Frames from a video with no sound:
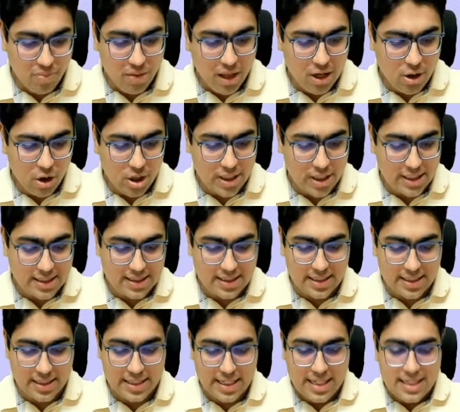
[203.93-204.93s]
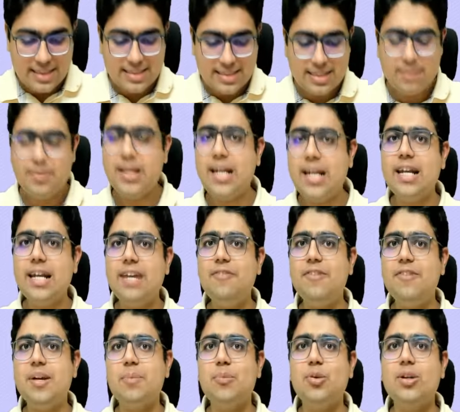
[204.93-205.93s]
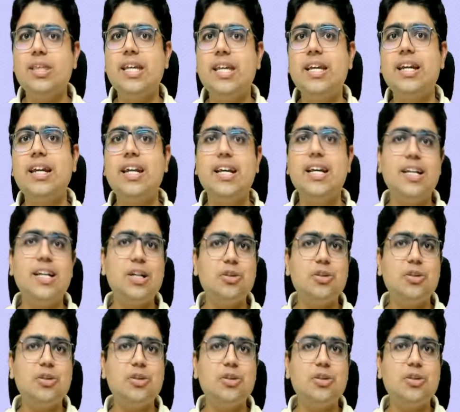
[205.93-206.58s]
Got it, sir? Similarly, one more thing related